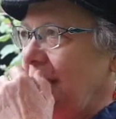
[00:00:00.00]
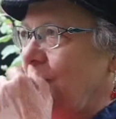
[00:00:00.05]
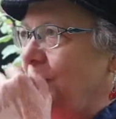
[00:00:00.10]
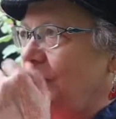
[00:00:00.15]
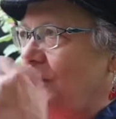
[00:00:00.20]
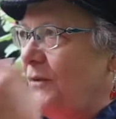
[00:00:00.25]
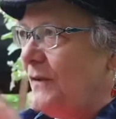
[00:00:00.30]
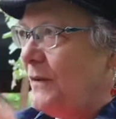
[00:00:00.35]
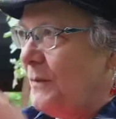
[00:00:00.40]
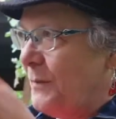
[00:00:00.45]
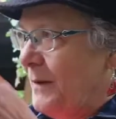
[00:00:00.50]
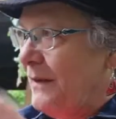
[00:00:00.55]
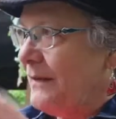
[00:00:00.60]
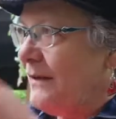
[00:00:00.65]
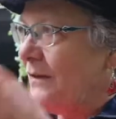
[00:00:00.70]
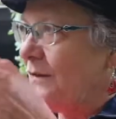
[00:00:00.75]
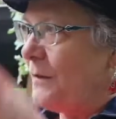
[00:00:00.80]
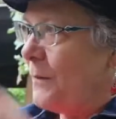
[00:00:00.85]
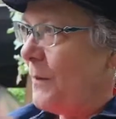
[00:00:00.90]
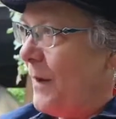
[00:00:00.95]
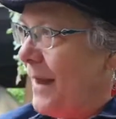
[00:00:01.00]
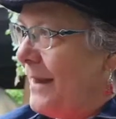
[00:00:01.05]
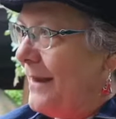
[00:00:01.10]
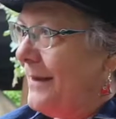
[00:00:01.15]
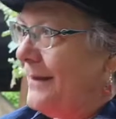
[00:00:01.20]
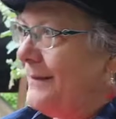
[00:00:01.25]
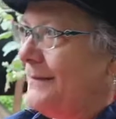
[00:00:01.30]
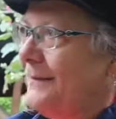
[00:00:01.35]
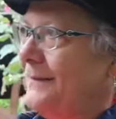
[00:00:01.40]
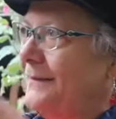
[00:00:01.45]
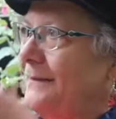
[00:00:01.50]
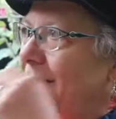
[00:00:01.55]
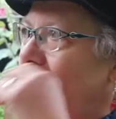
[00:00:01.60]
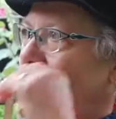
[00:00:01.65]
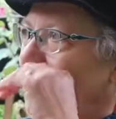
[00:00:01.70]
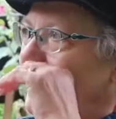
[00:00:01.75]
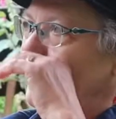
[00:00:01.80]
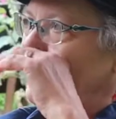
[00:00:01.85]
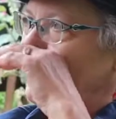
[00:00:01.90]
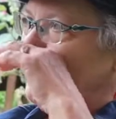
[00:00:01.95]
Where there's a will, there's a way,
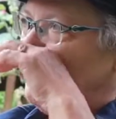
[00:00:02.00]
right?